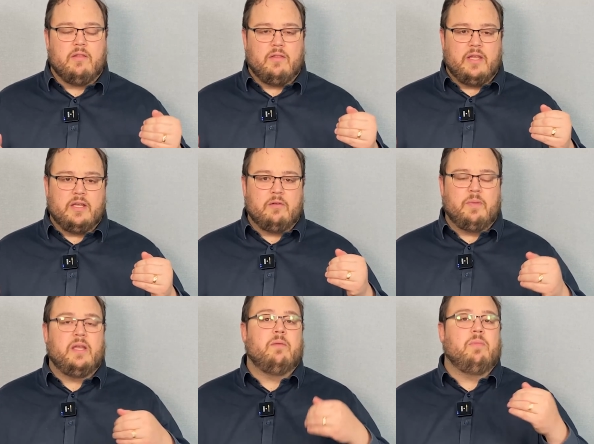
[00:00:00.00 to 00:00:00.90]
There'll
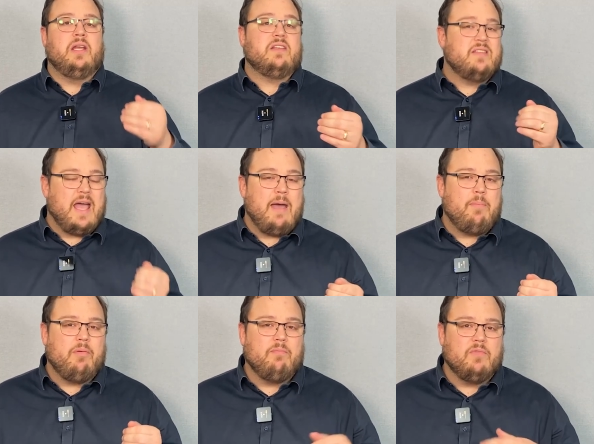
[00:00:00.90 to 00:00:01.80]
be a Plex
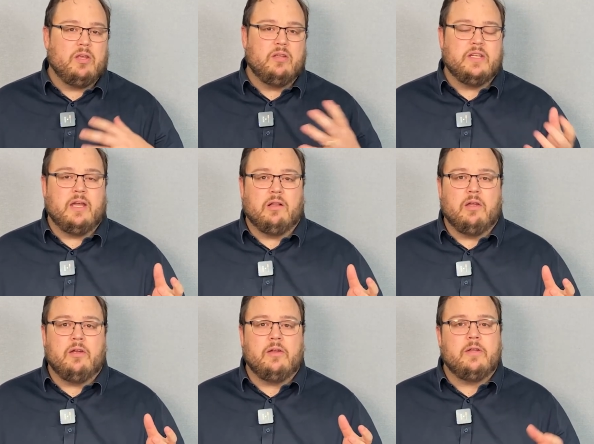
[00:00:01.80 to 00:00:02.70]
app that you
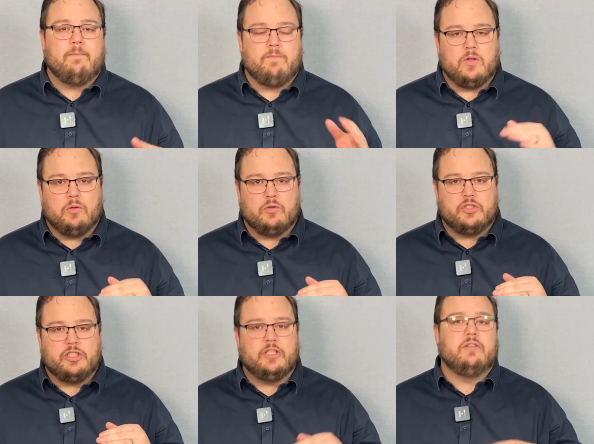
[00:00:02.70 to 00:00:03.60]
download,
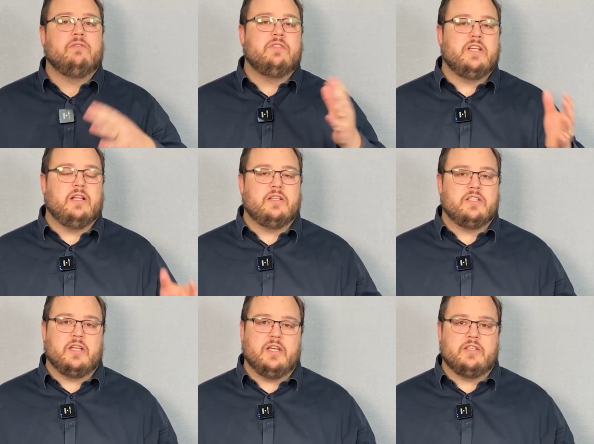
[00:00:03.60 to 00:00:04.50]
launch it, tell it to
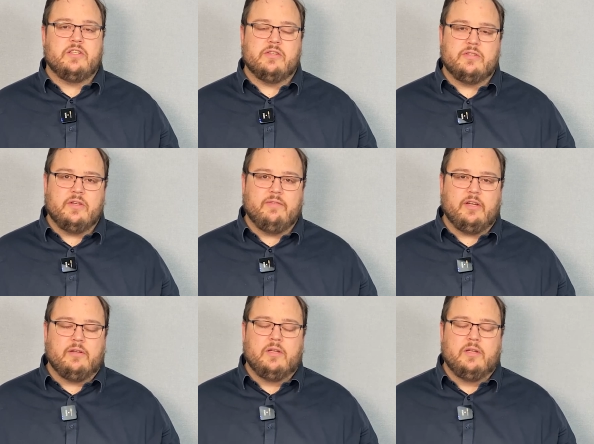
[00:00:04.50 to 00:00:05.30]
connect to your server,